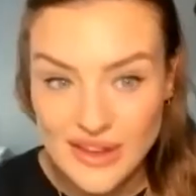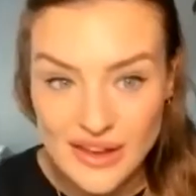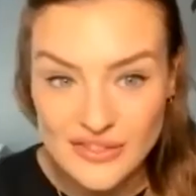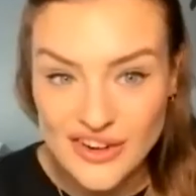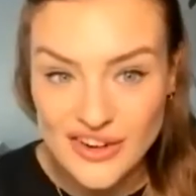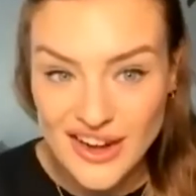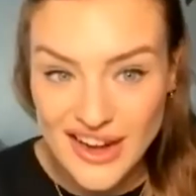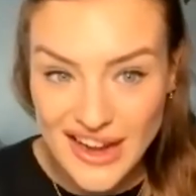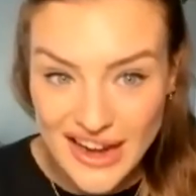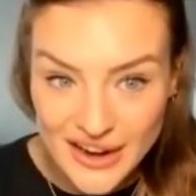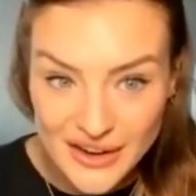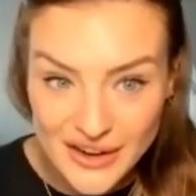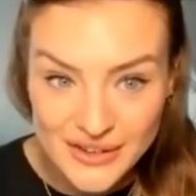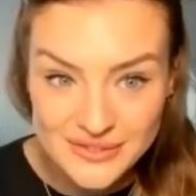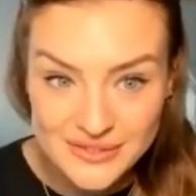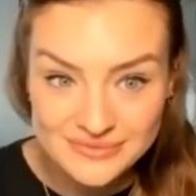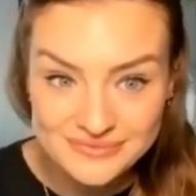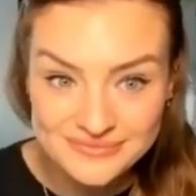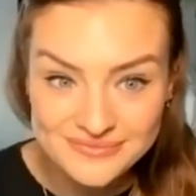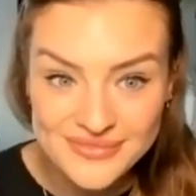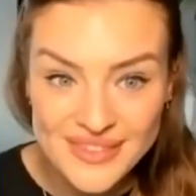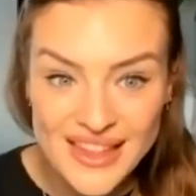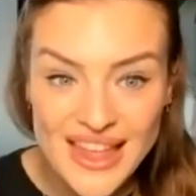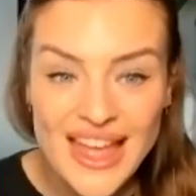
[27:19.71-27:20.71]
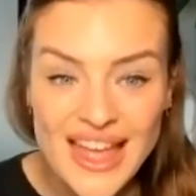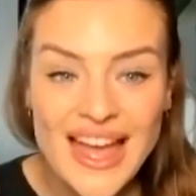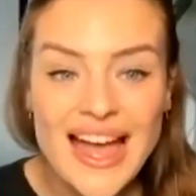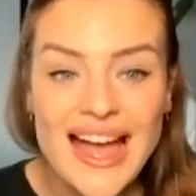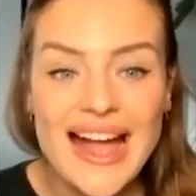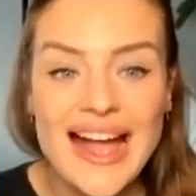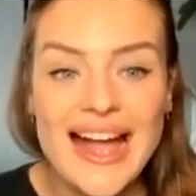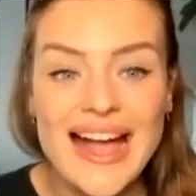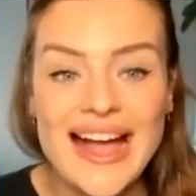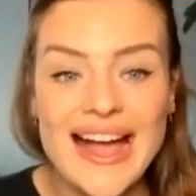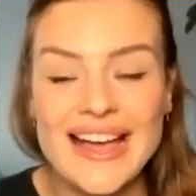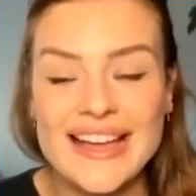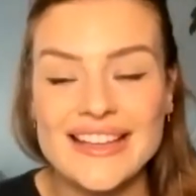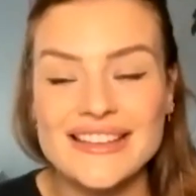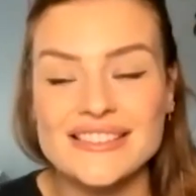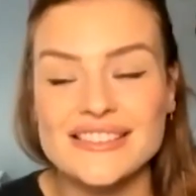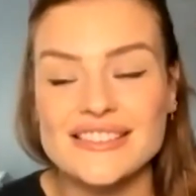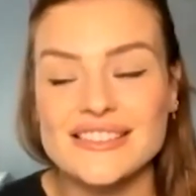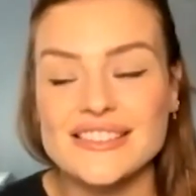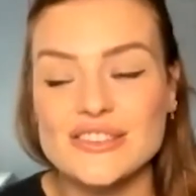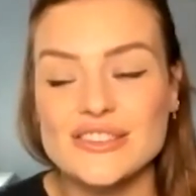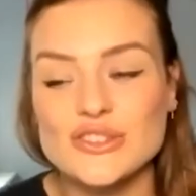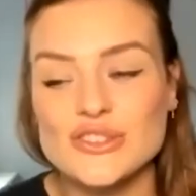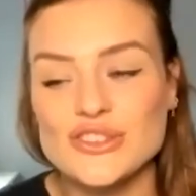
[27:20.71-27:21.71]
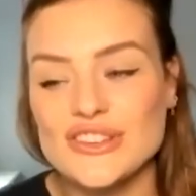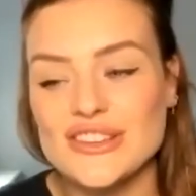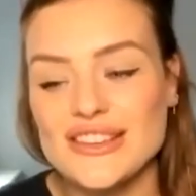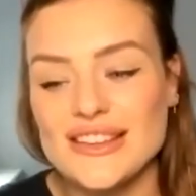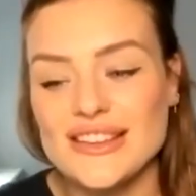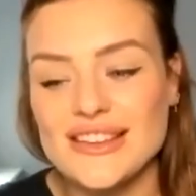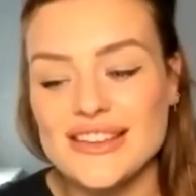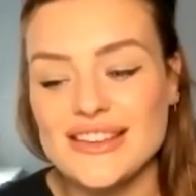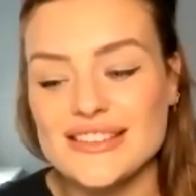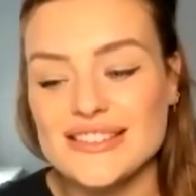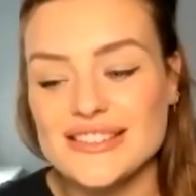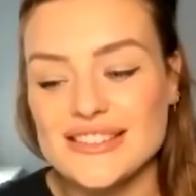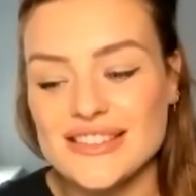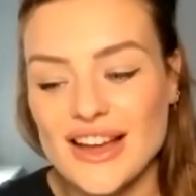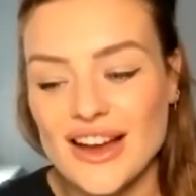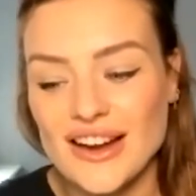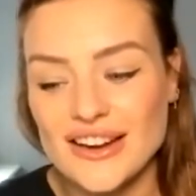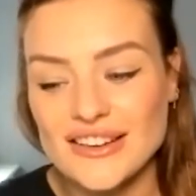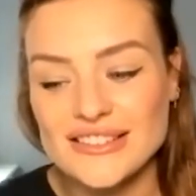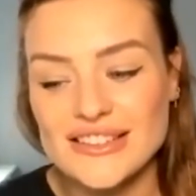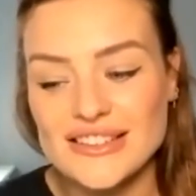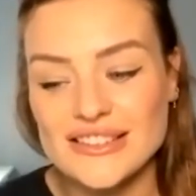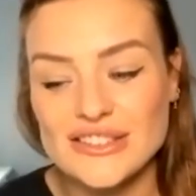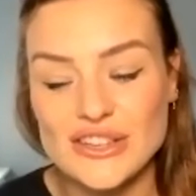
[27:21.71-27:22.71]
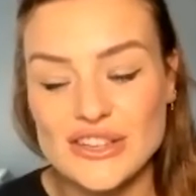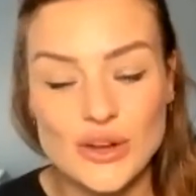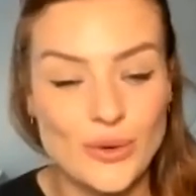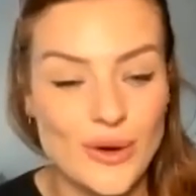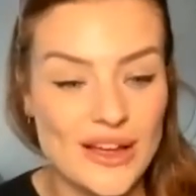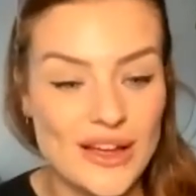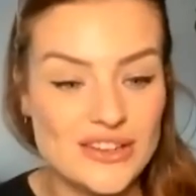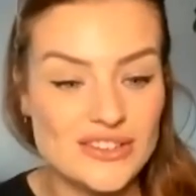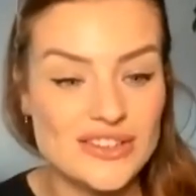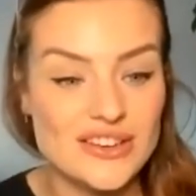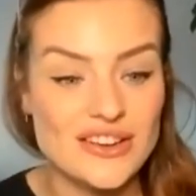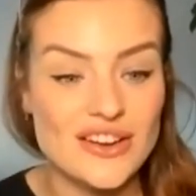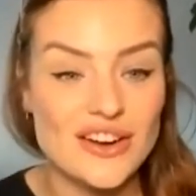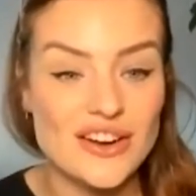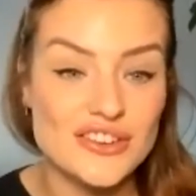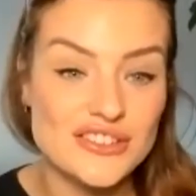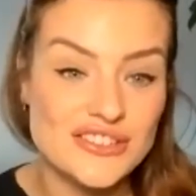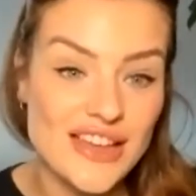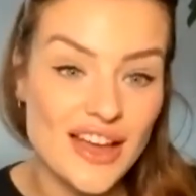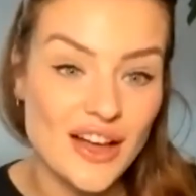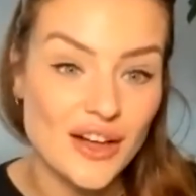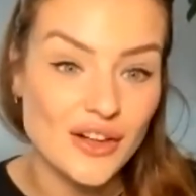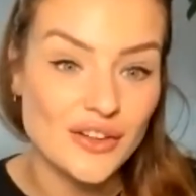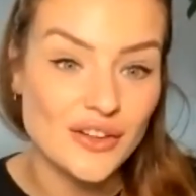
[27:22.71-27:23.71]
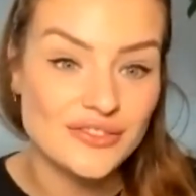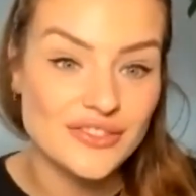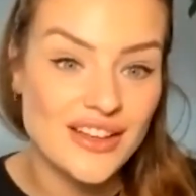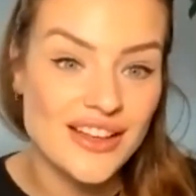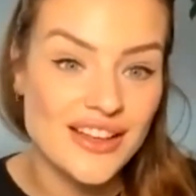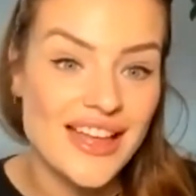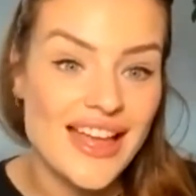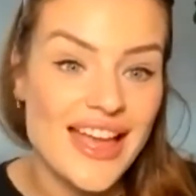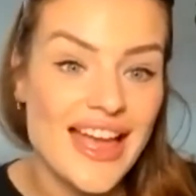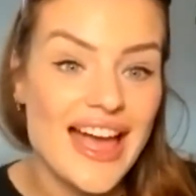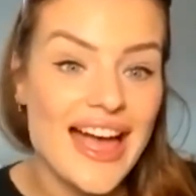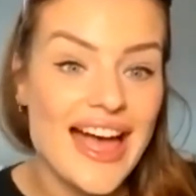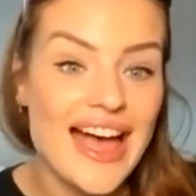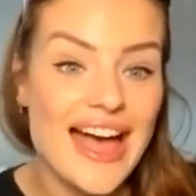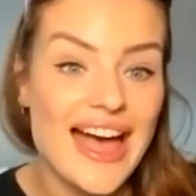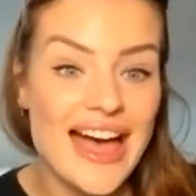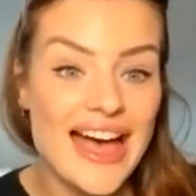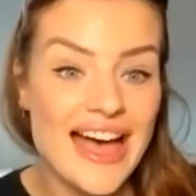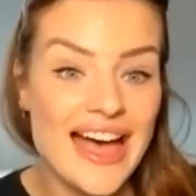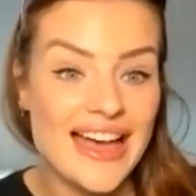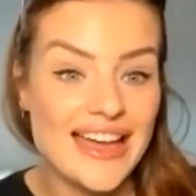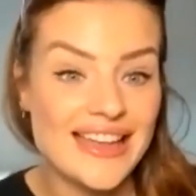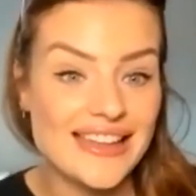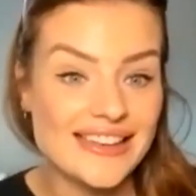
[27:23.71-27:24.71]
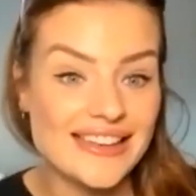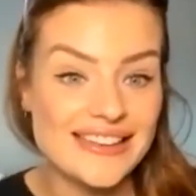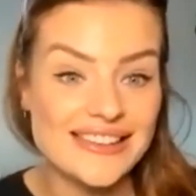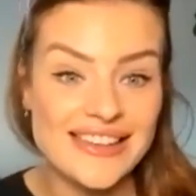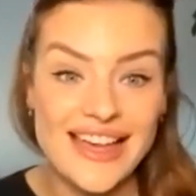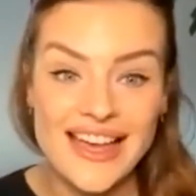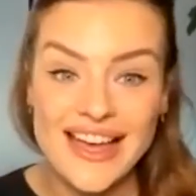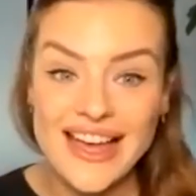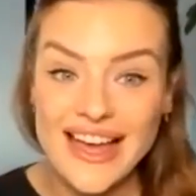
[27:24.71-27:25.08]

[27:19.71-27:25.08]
ever earn. And she started to question herself. And